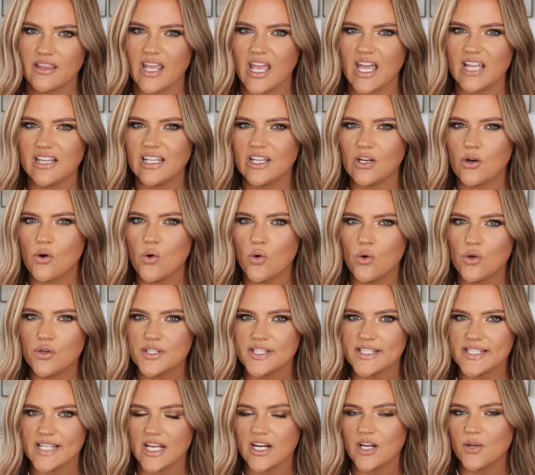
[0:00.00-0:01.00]
They had like a whole
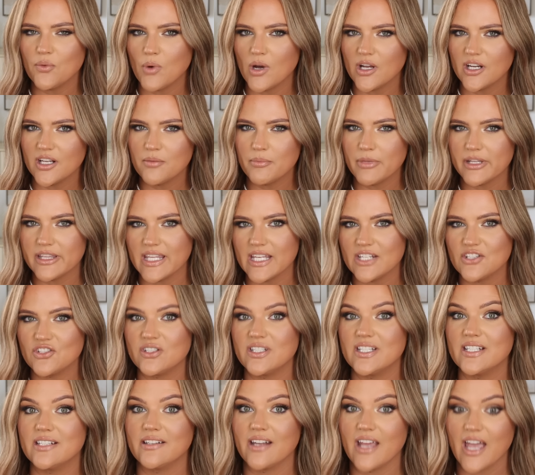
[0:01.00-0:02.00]
set I wanted, but they
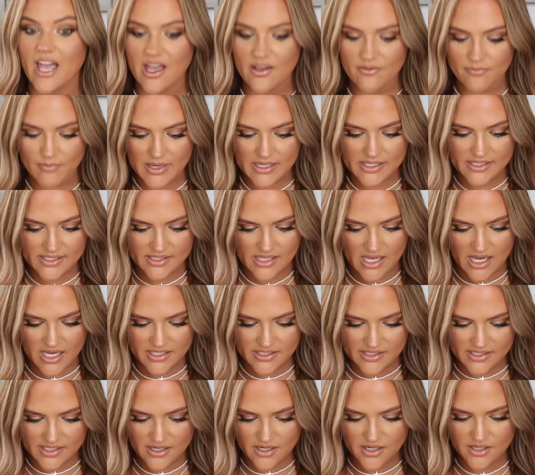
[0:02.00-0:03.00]
didn't have my
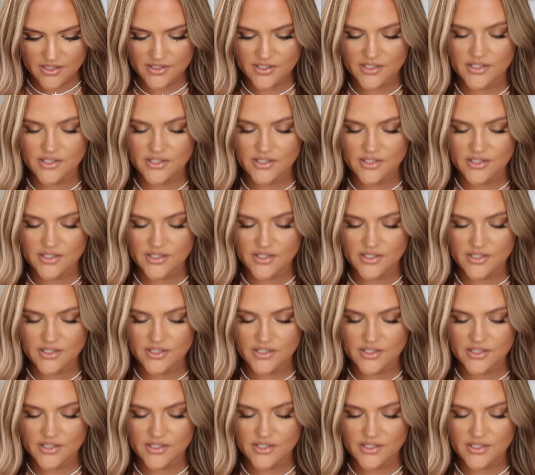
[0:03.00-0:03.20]
size there.